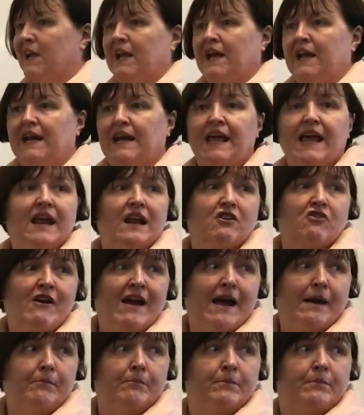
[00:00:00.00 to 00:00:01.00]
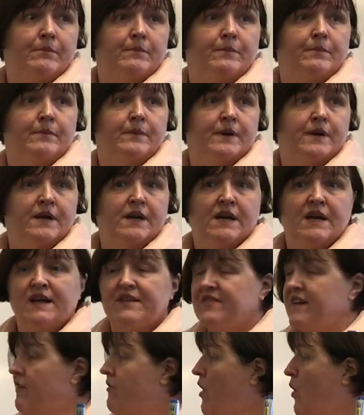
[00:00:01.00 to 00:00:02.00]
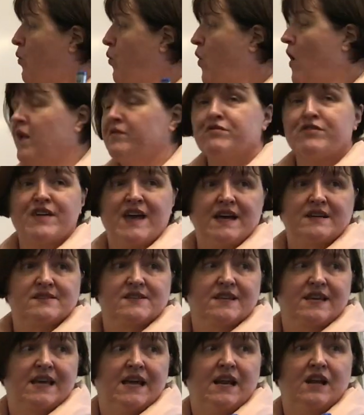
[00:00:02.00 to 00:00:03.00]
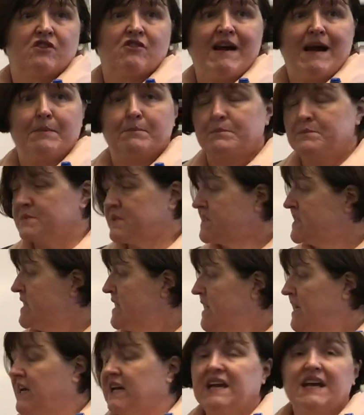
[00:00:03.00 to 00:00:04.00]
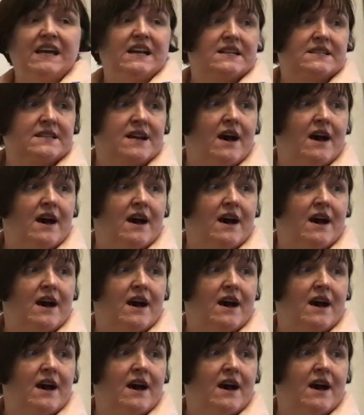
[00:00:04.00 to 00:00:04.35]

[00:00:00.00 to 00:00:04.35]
in a kilogram. There are 1,000 kilograms in a